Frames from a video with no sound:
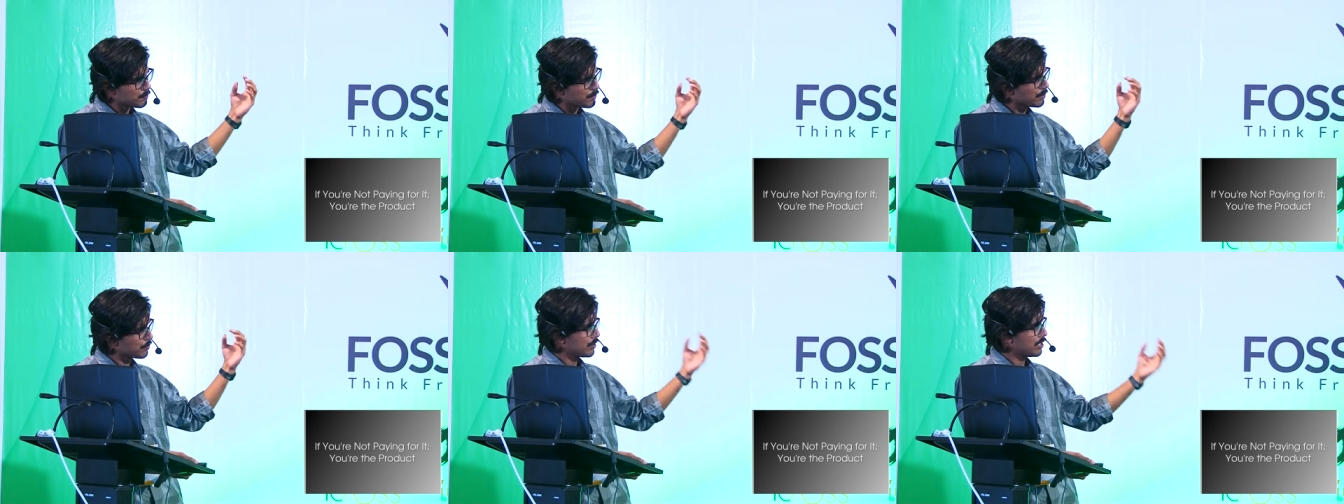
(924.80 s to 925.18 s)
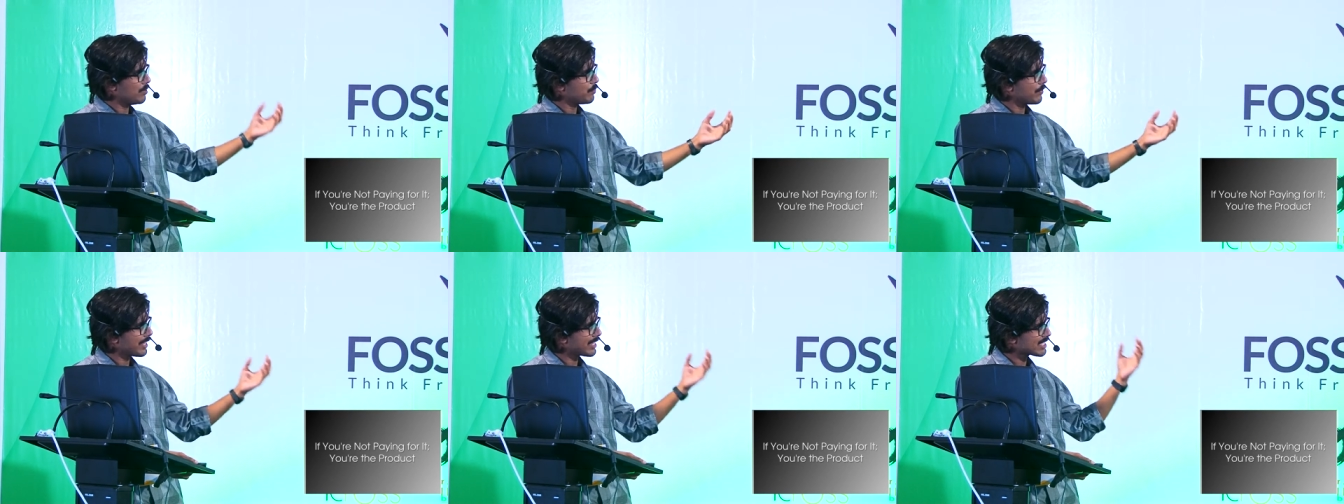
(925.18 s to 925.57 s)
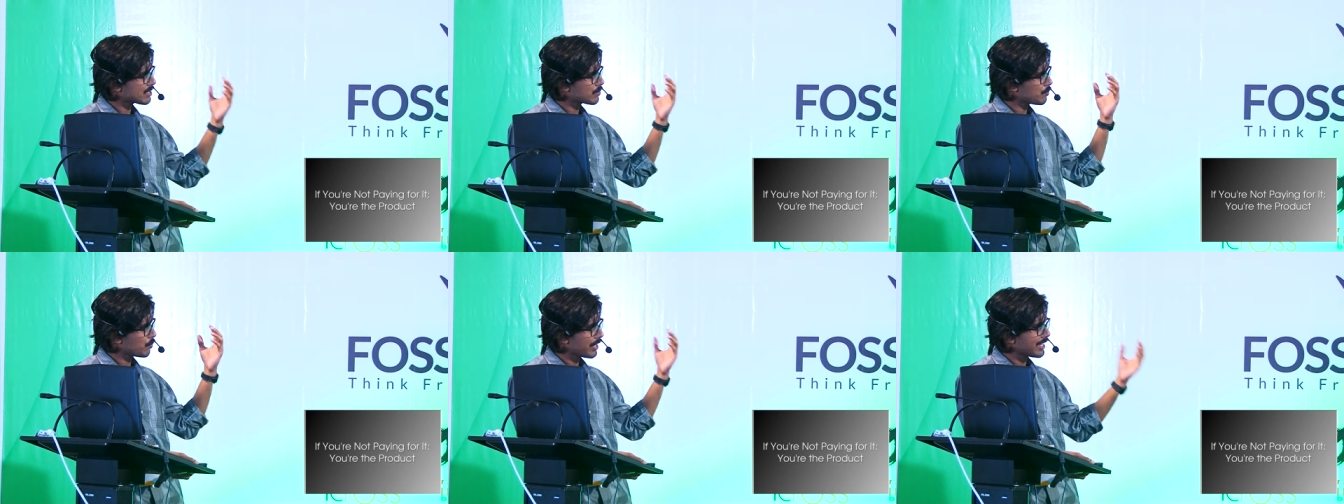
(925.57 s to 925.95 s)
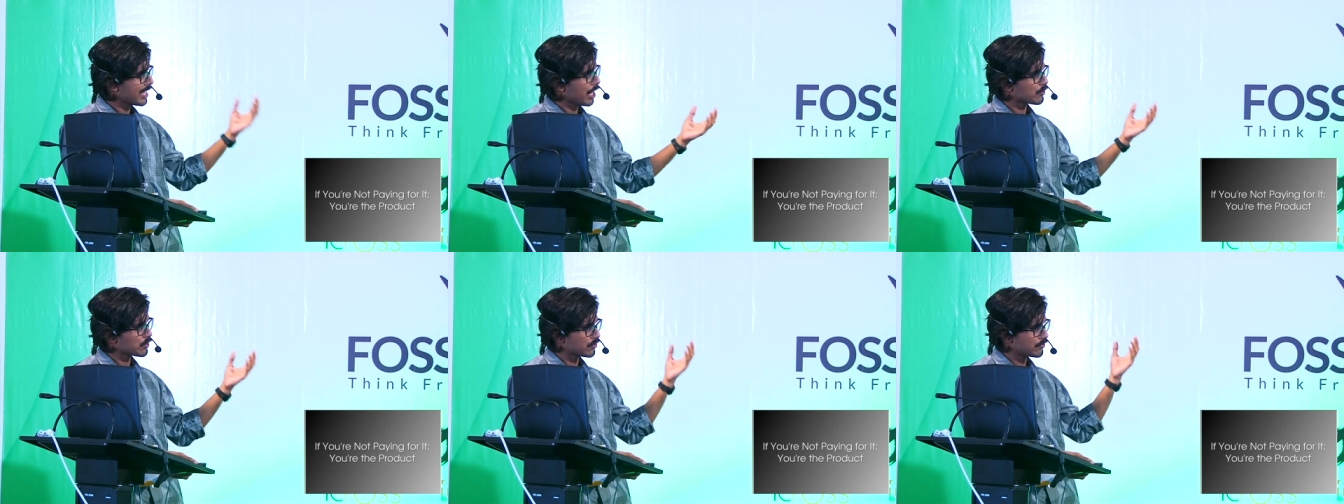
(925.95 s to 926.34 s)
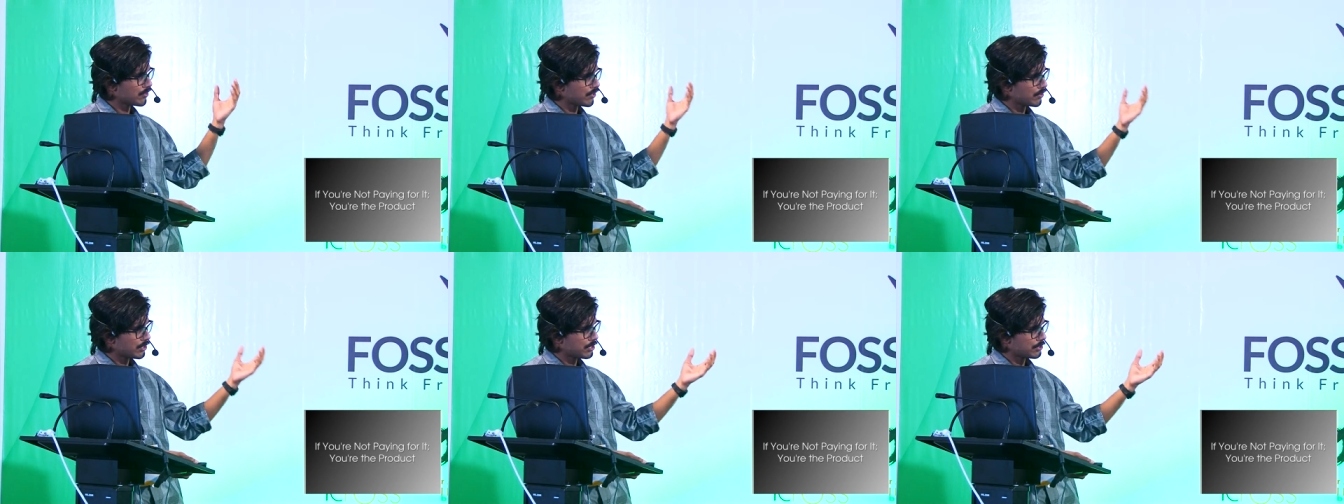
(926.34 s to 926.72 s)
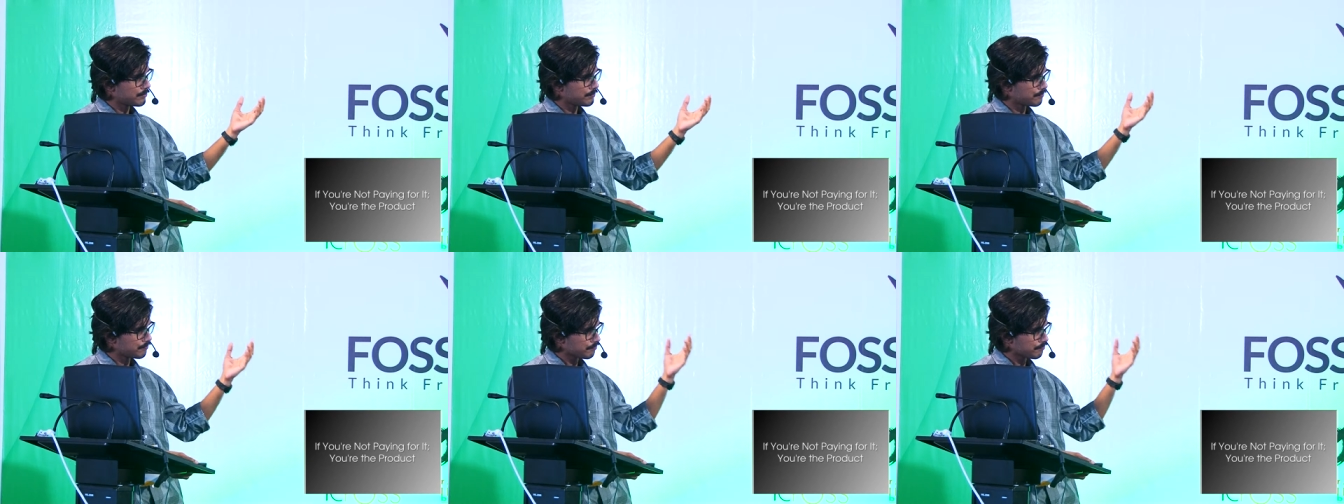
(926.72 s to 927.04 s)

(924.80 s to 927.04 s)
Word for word: people makes money out of our,